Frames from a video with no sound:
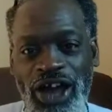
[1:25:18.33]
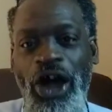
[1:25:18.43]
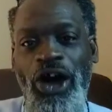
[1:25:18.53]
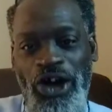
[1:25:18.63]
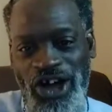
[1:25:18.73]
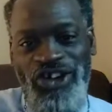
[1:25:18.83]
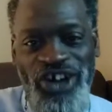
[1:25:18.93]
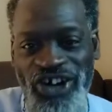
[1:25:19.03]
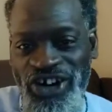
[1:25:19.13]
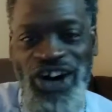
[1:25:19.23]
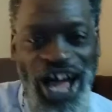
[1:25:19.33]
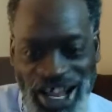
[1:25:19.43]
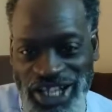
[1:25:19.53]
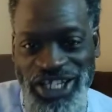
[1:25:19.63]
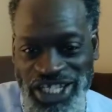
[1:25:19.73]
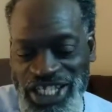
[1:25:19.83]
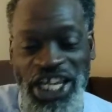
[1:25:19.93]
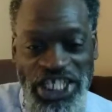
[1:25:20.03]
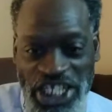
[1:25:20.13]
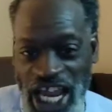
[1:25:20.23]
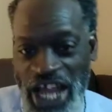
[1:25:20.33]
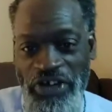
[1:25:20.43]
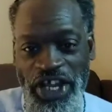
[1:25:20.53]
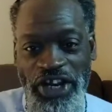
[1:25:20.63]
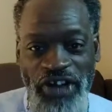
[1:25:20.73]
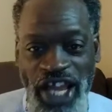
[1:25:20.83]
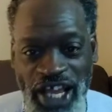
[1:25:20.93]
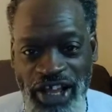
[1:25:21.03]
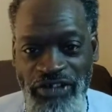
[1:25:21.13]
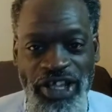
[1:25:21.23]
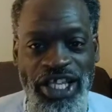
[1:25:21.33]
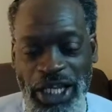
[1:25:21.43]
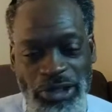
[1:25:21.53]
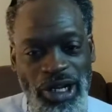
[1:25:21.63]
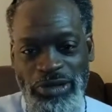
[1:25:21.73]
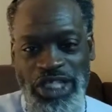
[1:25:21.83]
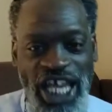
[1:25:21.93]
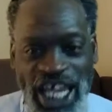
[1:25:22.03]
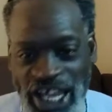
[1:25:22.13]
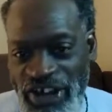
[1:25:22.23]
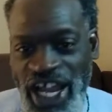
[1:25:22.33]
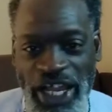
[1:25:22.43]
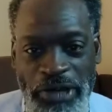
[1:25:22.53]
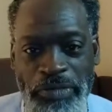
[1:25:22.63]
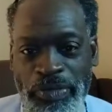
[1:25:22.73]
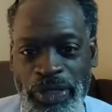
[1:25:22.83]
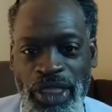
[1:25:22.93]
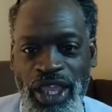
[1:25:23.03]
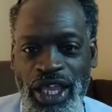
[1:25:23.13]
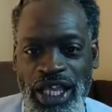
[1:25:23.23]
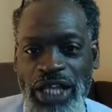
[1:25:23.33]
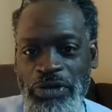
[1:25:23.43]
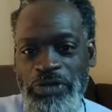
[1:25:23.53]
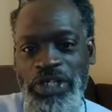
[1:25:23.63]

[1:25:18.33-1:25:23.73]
The detention guy don't get no love. That's what I'm saying, right? That's what I'm saying.